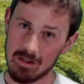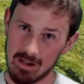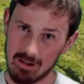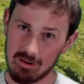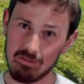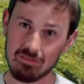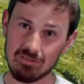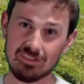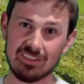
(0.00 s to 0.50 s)

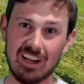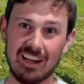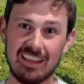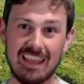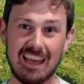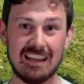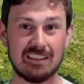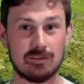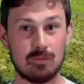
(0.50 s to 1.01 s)

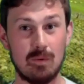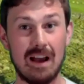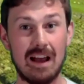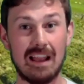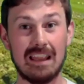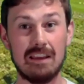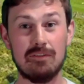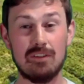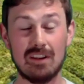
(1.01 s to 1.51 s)
Alongside that as
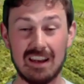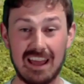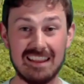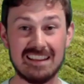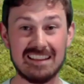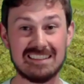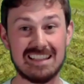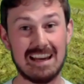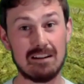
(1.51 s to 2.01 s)
well, if you
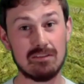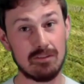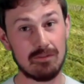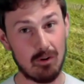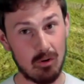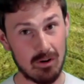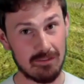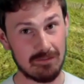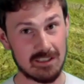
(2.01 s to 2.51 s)
like the sound
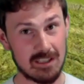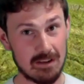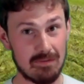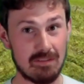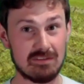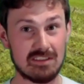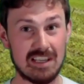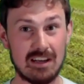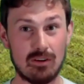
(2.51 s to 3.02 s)
of all of the stuff
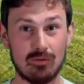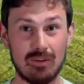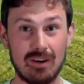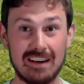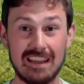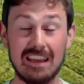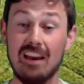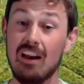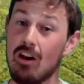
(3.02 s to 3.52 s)
I've said
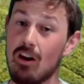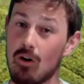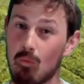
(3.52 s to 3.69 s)
already,